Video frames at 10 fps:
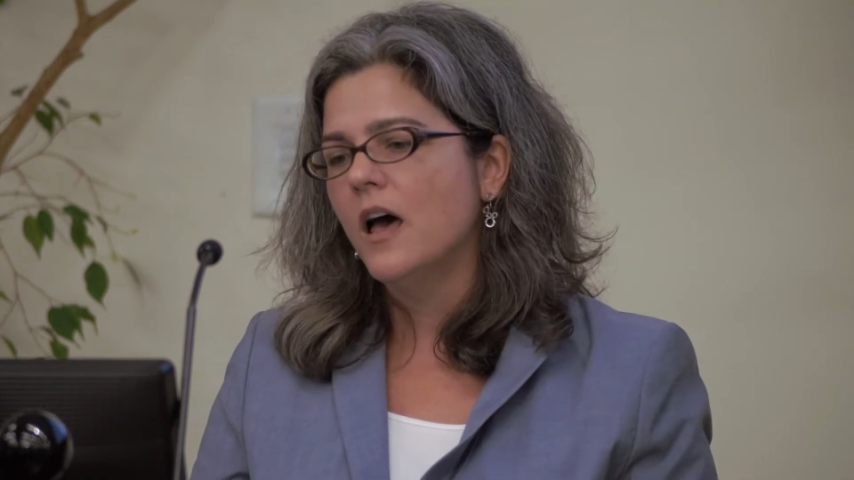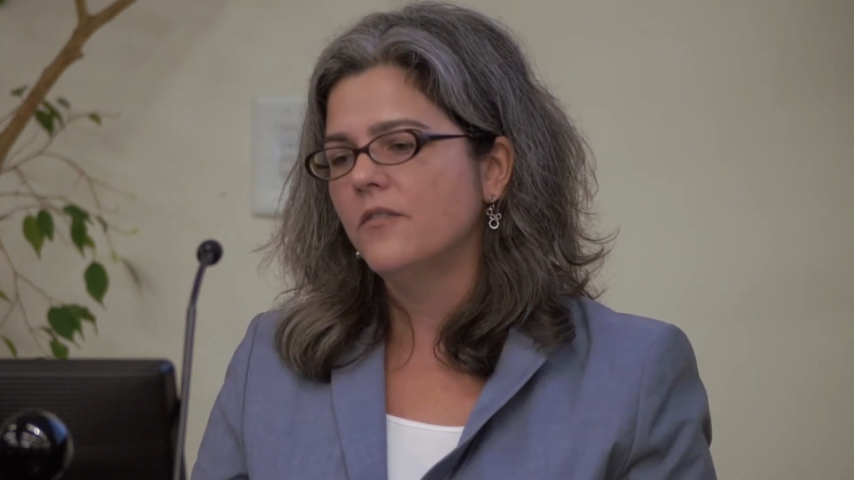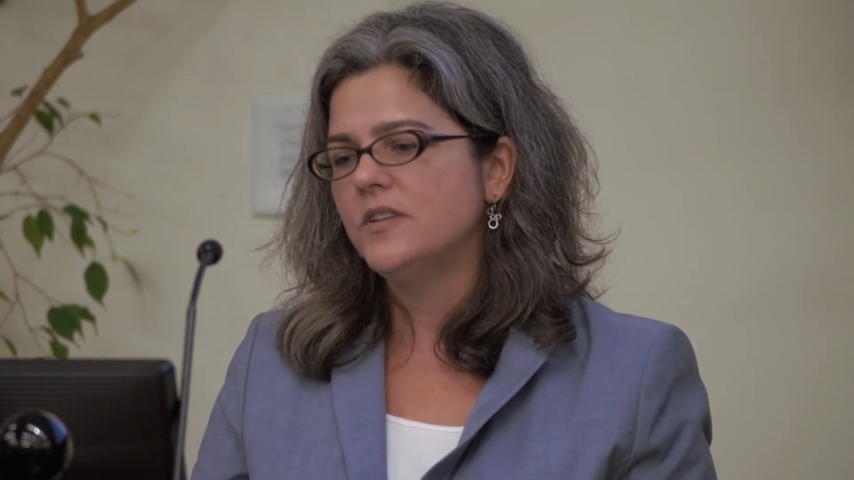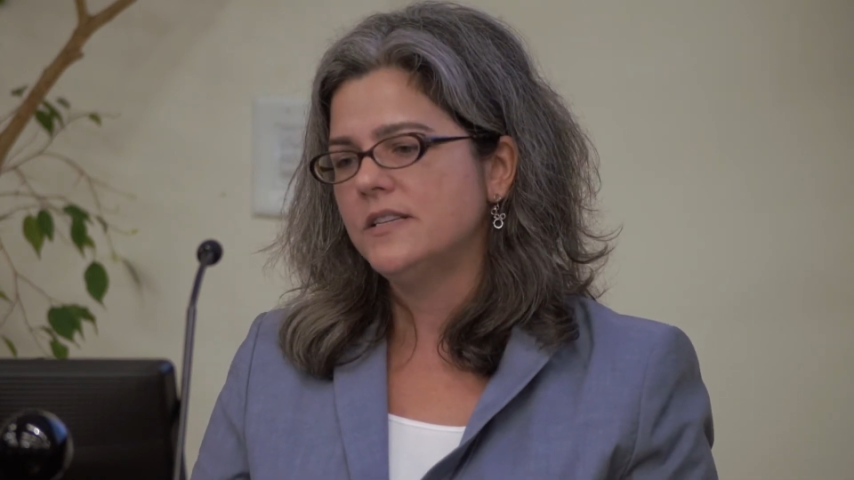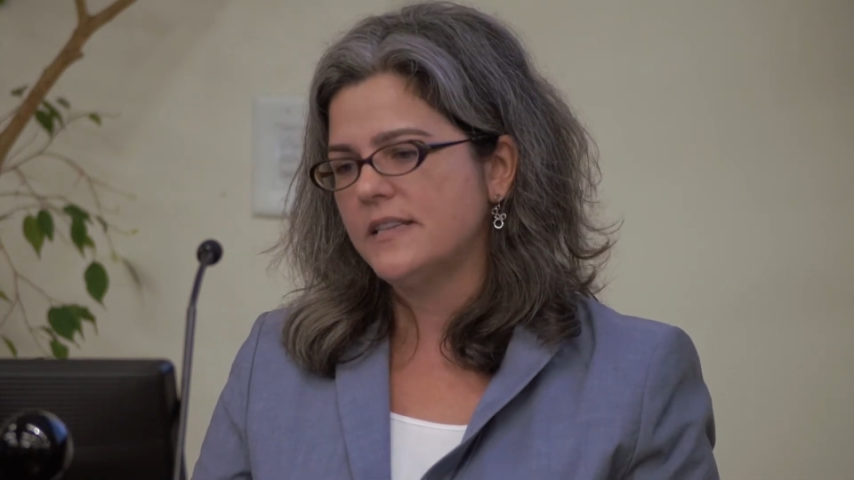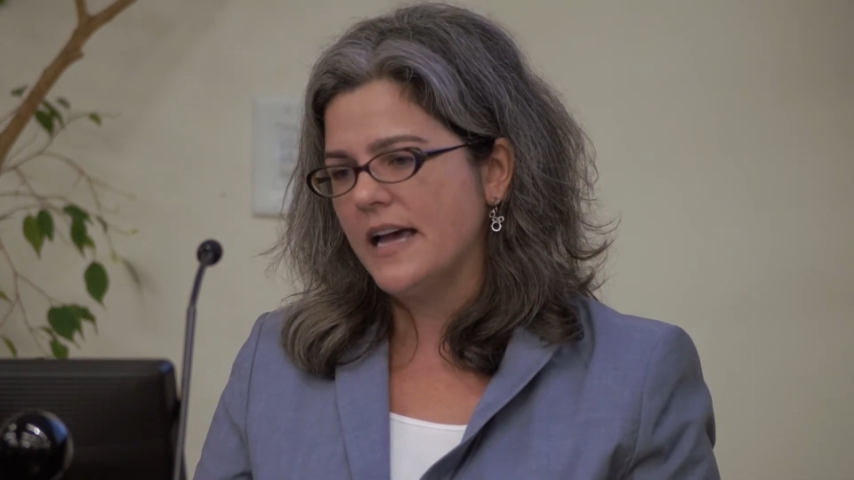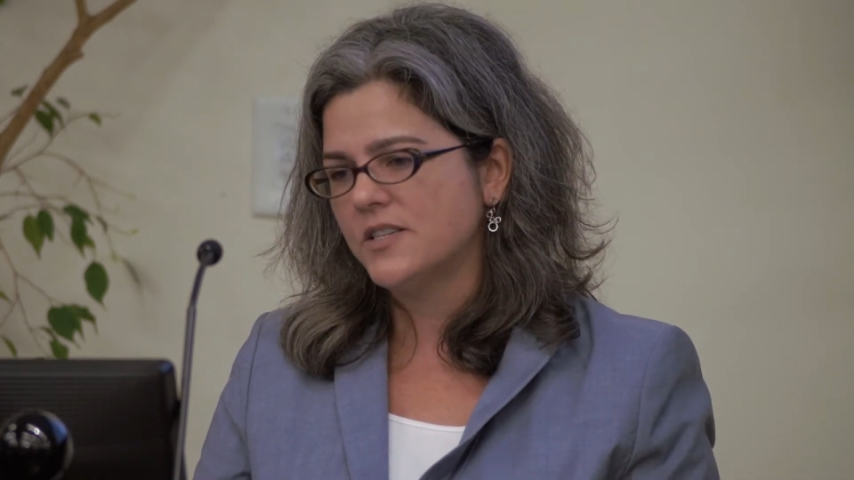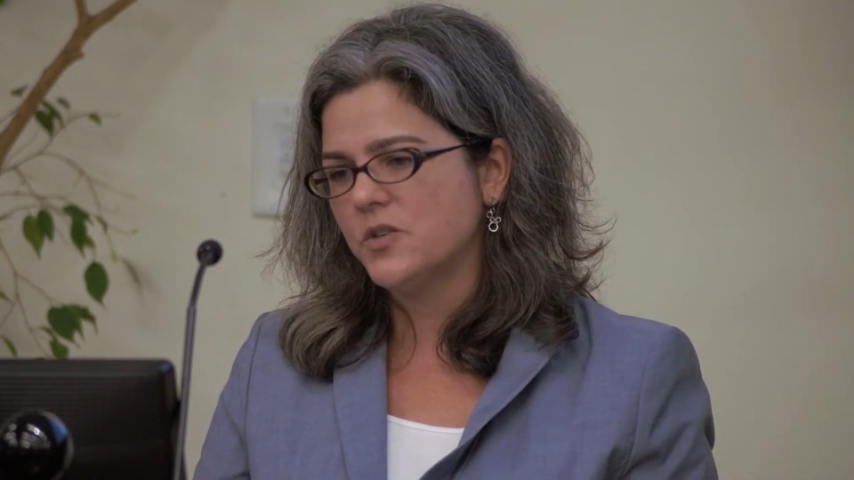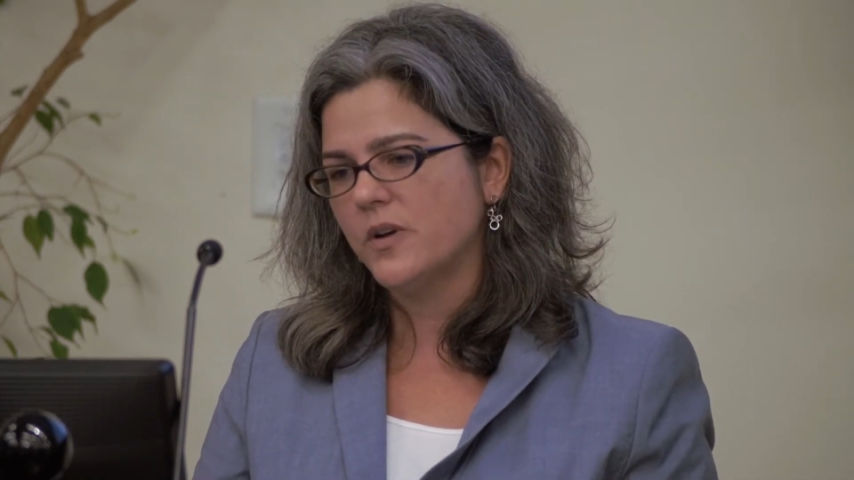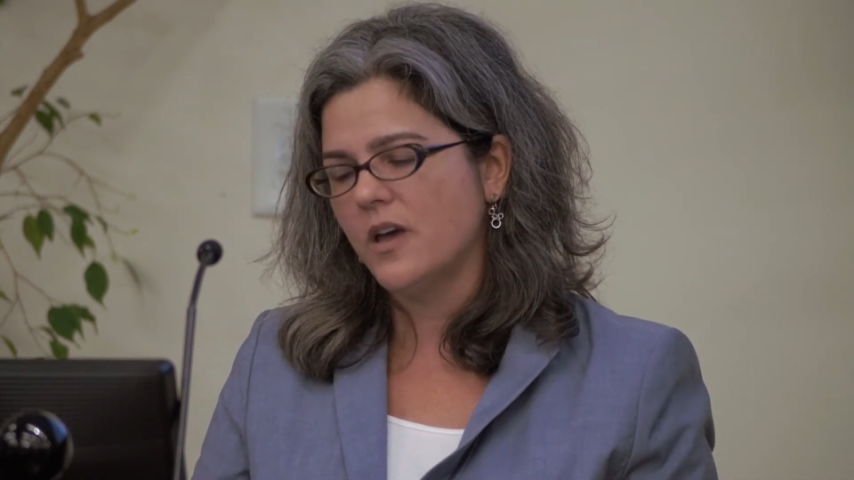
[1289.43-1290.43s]
of a
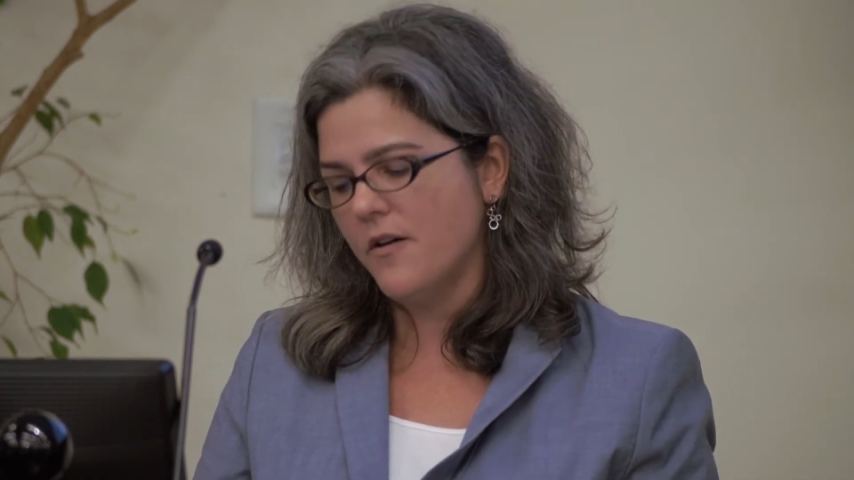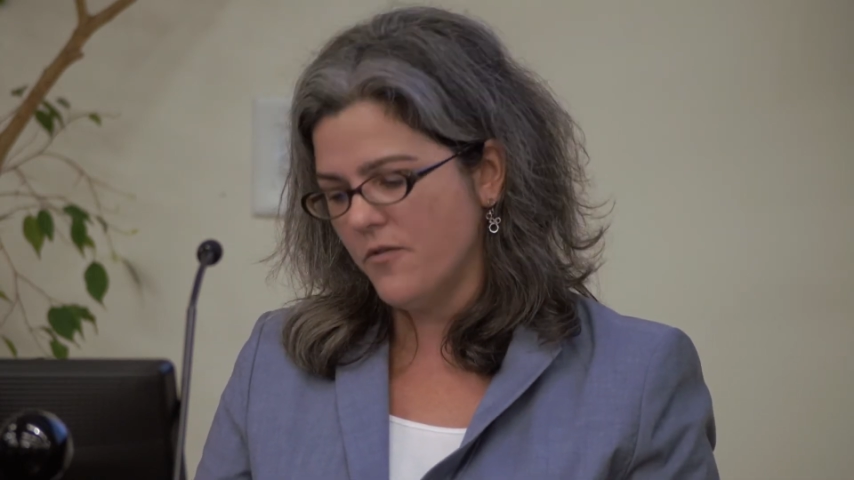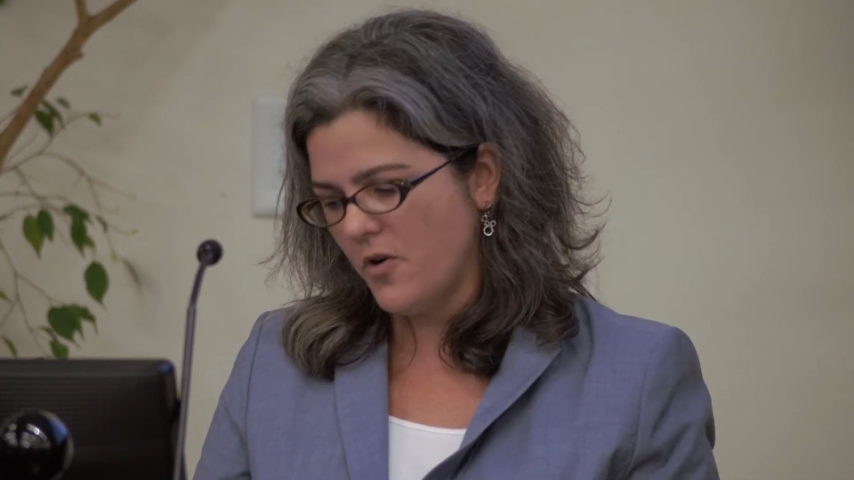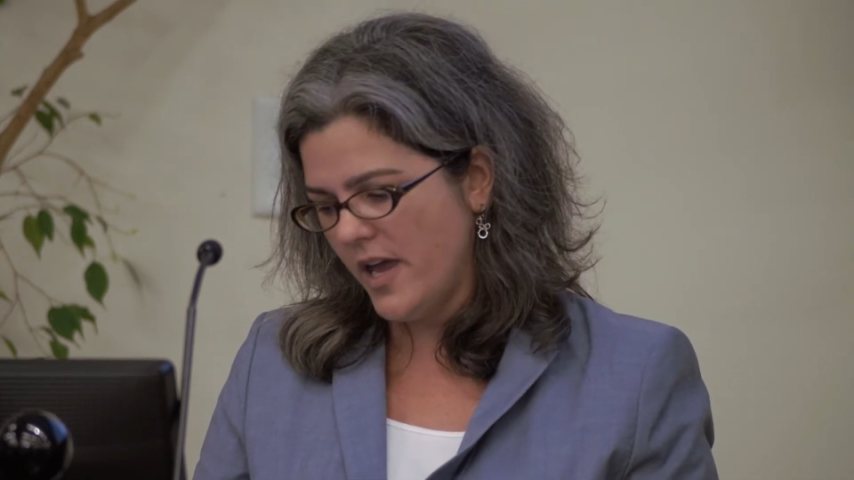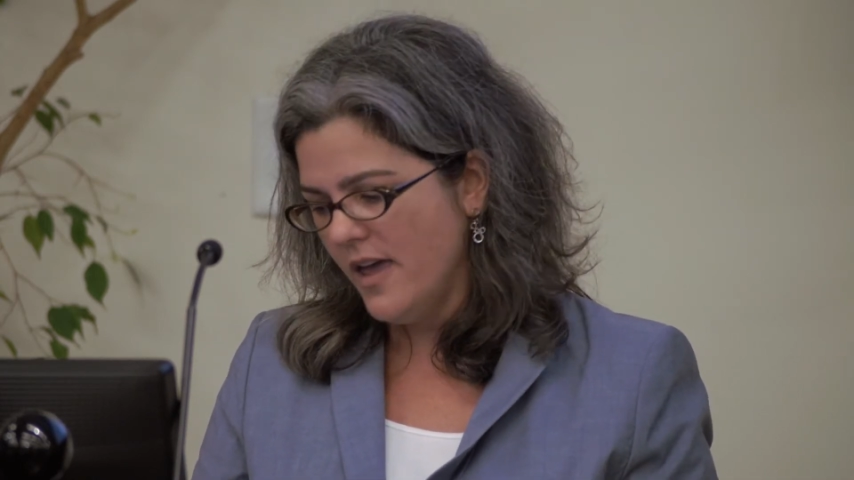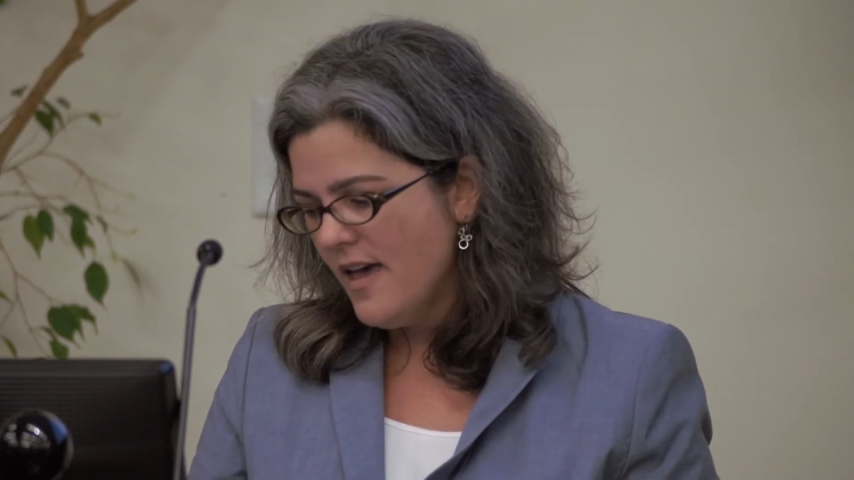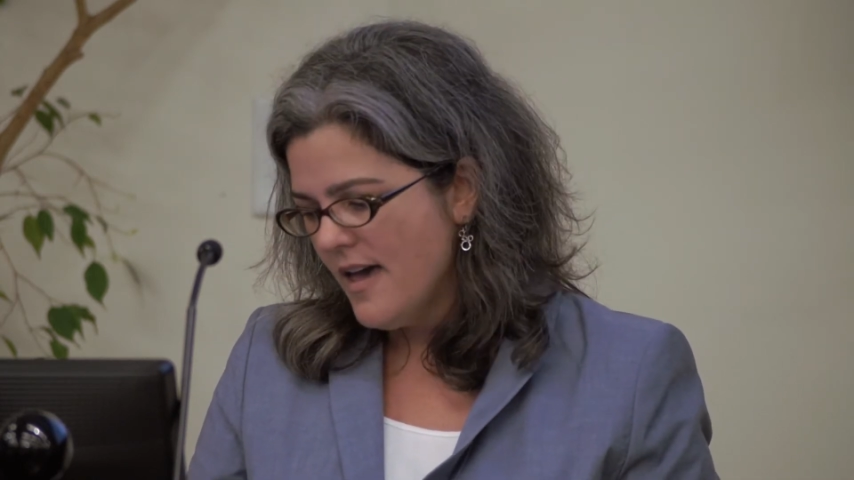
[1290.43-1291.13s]
disaster recovery.